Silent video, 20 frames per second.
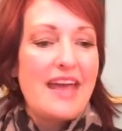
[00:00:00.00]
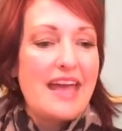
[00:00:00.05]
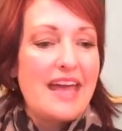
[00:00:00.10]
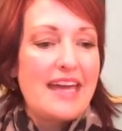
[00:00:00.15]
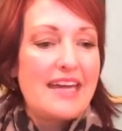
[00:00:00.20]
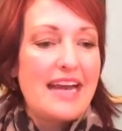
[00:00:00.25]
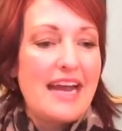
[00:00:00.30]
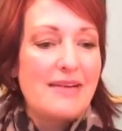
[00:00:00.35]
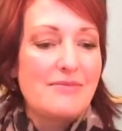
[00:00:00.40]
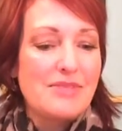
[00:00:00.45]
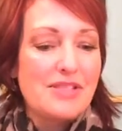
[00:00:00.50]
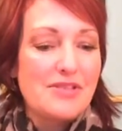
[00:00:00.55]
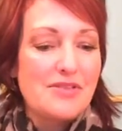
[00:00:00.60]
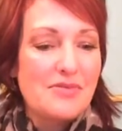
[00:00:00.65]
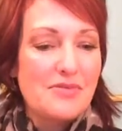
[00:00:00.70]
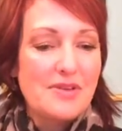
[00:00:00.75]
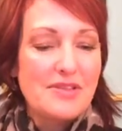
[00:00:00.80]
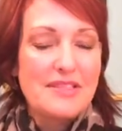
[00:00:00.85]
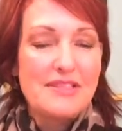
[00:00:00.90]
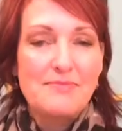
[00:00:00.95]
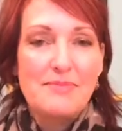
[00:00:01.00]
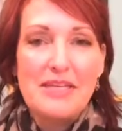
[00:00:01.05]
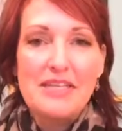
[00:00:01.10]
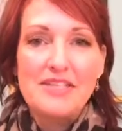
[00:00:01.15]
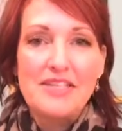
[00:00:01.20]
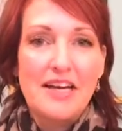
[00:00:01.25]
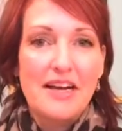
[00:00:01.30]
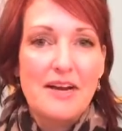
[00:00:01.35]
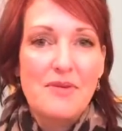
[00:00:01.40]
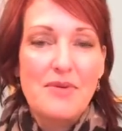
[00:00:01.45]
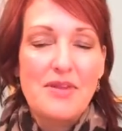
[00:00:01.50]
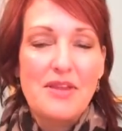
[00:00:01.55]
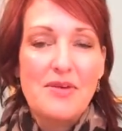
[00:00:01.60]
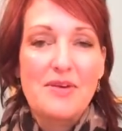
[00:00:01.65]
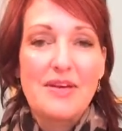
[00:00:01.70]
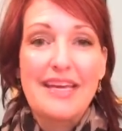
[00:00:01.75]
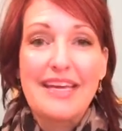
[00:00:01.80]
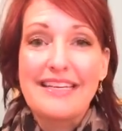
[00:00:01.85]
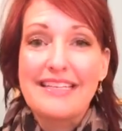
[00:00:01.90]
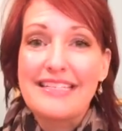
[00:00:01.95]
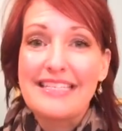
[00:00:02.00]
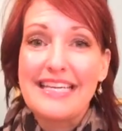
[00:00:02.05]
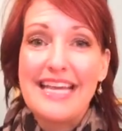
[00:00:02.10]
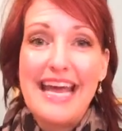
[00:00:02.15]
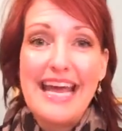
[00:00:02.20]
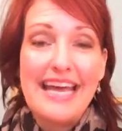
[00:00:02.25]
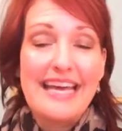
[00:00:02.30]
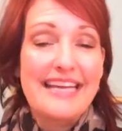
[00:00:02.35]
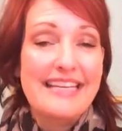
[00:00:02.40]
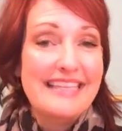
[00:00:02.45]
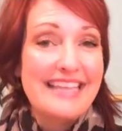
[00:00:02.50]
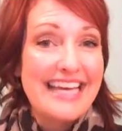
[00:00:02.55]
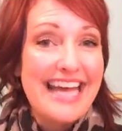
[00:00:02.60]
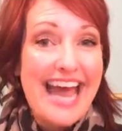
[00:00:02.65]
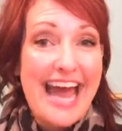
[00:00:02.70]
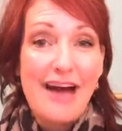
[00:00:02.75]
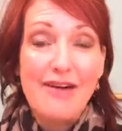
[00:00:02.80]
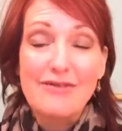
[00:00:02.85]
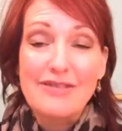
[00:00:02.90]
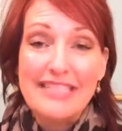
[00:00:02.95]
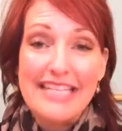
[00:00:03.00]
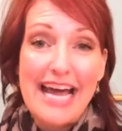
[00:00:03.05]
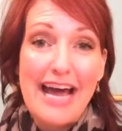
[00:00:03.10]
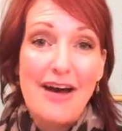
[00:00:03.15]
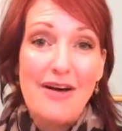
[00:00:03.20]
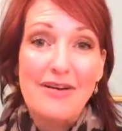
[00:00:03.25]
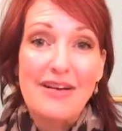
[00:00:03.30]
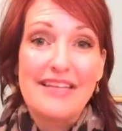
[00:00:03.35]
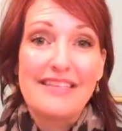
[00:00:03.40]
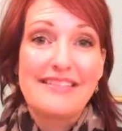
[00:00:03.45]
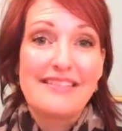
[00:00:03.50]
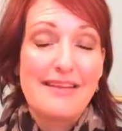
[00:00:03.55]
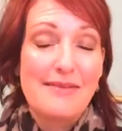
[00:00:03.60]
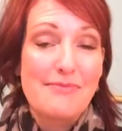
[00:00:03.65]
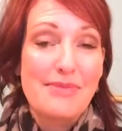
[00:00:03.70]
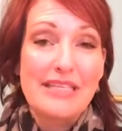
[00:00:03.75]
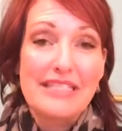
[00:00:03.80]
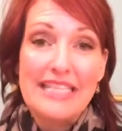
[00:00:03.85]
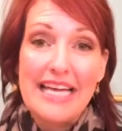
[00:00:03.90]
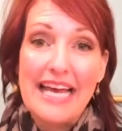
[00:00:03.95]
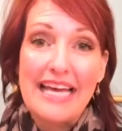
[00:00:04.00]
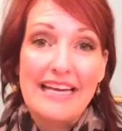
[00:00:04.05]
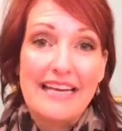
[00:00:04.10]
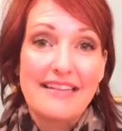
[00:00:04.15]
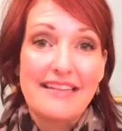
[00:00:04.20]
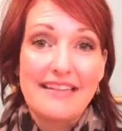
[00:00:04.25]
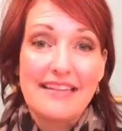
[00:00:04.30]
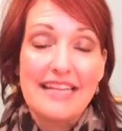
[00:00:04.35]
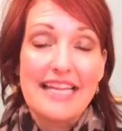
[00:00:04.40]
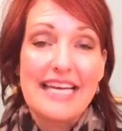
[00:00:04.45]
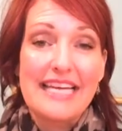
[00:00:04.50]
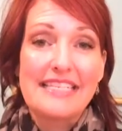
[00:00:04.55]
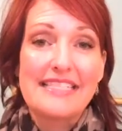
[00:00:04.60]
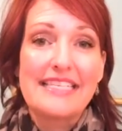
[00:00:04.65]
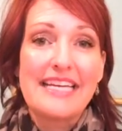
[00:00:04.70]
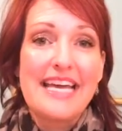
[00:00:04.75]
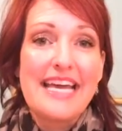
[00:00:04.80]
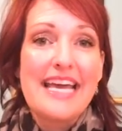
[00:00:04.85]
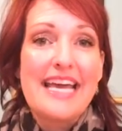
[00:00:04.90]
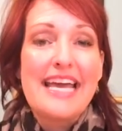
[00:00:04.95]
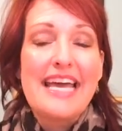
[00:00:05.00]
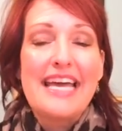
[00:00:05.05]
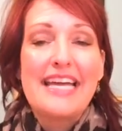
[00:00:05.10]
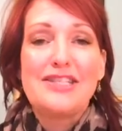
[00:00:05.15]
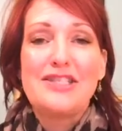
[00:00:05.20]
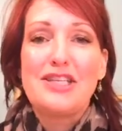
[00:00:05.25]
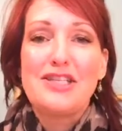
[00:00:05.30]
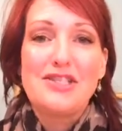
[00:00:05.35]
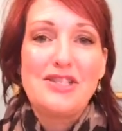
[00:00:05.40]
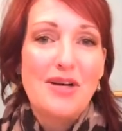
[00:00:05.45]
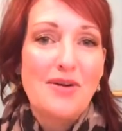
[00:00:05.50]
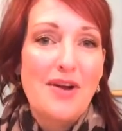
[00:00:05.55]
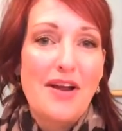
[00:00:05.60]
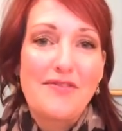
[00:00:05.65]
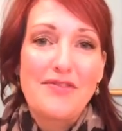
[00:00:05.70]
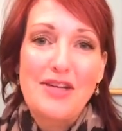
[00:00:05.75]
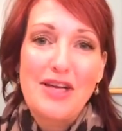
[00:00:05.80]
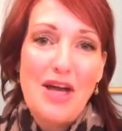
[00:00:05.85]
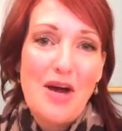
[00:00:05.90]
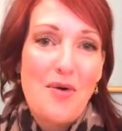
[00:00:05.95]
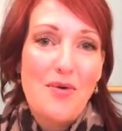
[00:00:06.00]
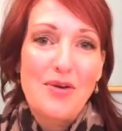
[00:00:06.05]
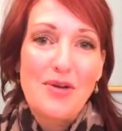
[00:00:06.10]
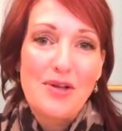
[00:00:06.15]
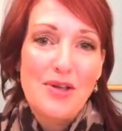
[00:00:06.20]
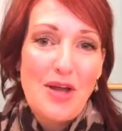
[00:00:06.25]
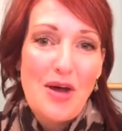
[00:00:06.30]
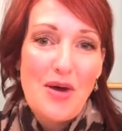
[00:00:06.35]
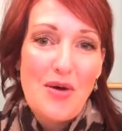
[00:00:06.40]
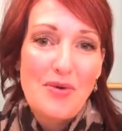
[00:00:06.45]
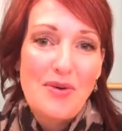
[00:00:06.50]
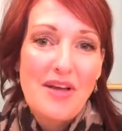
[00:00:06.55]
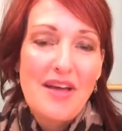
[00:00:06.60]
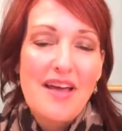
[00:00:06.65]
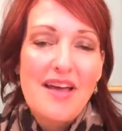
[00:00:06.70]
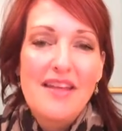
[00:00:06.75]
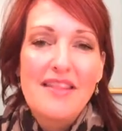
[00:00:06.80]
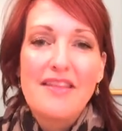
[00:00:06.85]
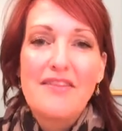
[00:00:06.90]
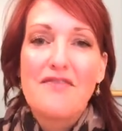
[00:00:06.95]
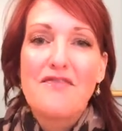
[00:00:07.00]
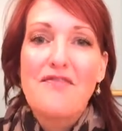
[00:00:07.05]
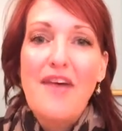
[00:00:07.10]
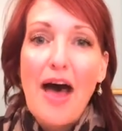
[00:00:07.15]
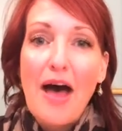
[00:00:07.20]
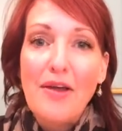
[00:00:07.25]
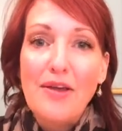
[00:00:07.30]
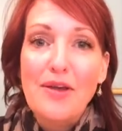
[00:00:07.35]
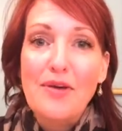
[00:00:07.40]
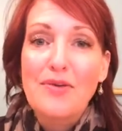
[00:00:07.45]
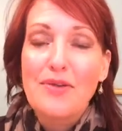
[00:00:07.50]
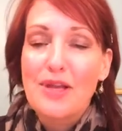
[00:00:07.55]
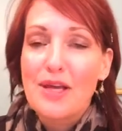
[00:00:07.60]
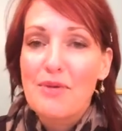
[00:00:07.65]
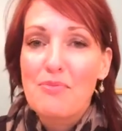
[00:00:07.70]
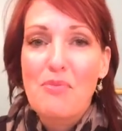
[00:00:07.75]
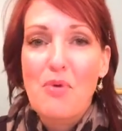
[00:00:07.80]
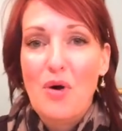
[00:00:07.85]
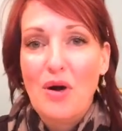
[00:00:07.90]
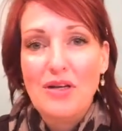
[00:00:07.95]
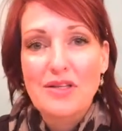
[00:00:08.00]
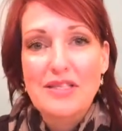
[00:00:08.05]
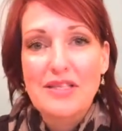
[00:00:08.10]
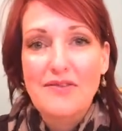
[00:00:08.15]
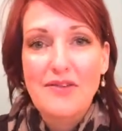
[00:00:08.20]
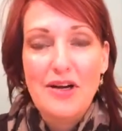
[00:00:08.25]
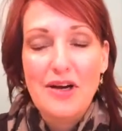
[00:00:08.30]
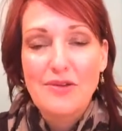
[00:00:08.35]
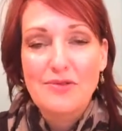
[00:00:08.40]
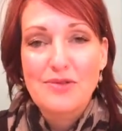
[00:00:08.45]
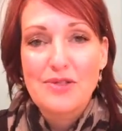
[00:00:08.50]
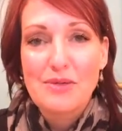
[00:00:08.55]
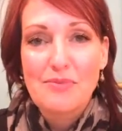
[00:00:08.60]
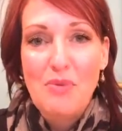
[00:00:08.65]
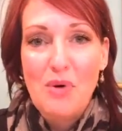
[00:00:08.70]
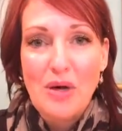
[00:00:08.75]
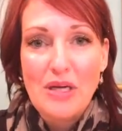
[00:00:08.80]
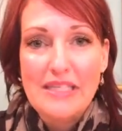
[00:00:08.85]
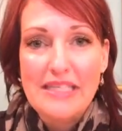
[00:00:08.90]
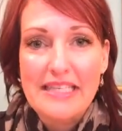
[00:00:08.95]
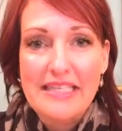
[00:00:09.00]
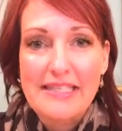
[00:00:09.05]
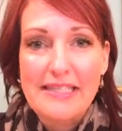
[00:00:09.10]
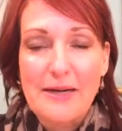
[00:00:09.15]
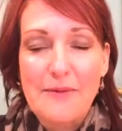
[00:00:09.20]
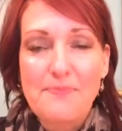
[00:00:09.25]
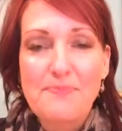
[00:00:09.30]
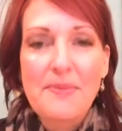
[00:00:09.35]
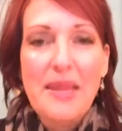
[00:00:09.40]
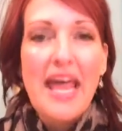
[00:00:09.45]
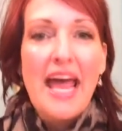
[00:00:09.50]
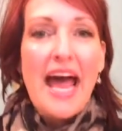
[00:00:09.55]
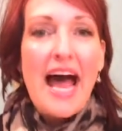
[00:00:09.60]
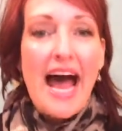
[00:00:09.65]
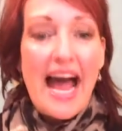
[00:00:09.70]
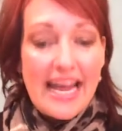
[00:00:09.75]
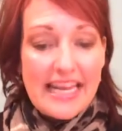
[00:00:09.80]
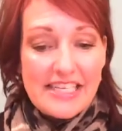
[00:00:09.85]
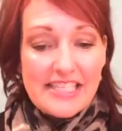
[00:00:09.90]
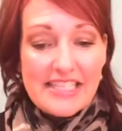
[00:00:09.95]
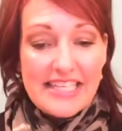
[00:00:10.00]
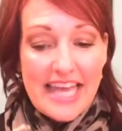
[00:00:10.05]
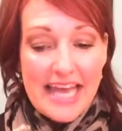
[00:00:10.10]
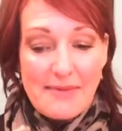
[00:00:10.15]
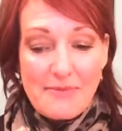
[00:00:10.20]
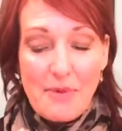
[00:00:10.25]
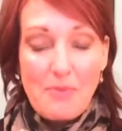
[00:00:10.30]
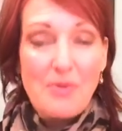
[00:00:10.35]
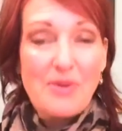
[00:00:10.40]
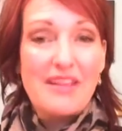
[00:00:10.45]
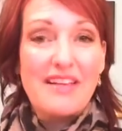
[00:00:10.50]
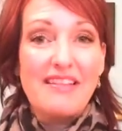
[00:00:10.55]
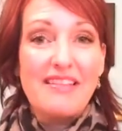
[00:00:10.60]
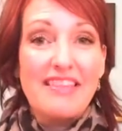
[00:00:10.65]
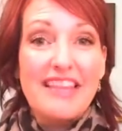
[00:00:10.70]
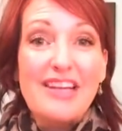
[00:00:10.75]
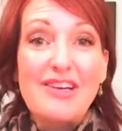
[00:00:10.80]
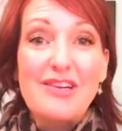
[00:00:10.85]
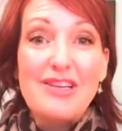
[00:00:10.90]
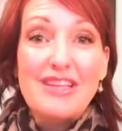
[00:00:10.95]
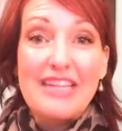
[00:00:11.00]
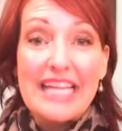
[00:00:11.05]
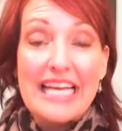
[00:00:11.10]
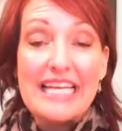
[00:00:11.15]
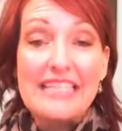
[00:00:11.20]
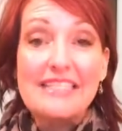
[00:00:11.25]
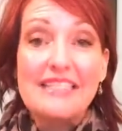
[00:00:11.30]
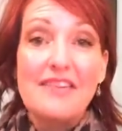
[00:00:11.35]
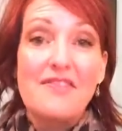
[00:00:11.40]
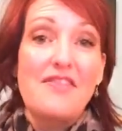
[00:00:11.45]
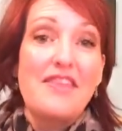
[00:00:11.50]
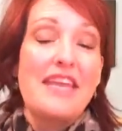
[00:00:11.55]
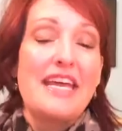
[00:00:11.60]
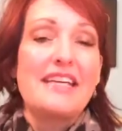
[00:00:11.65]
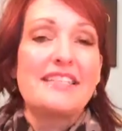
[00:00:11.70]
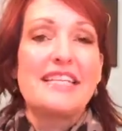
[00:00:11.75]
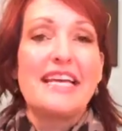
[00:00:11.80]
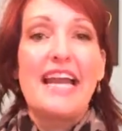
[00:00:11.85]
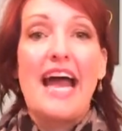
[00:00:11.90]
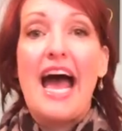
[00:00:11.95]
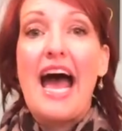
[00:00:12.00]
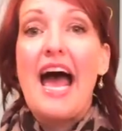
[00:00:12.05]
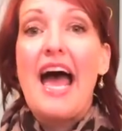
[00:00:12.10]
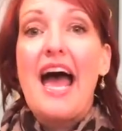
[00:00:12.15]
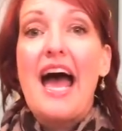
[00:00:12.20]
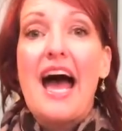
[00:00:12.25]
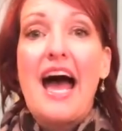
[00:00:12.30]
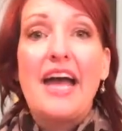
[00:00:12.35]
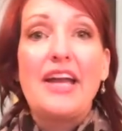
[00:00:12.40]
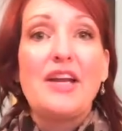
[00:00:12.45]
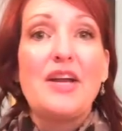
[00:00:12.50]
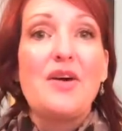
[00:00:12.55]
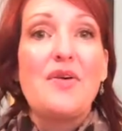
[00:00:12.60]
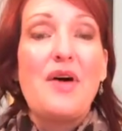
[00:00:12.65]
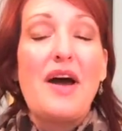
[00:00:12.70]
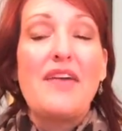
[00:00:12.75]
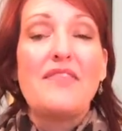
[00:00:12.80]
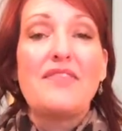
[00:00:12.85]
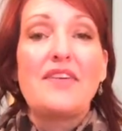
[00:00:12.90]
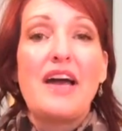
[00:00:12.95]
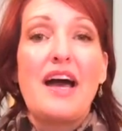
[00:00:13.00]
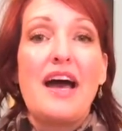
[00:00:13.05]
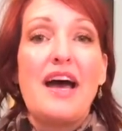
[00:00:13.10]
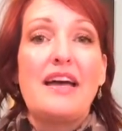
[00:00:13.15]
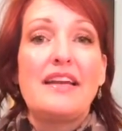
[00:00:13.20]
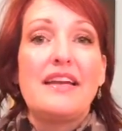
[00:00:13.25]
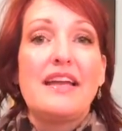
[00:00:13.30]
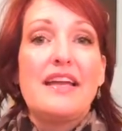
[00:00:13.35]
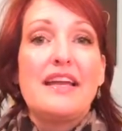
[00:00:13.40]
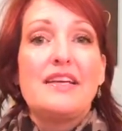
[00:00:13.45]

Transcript: and I'm just thrilled to be sharing with you again today. The countdown is number 10 on the list is you don't have to go it alone. The value and the importance of your own support system. I just came up with a little list of things and I know I've got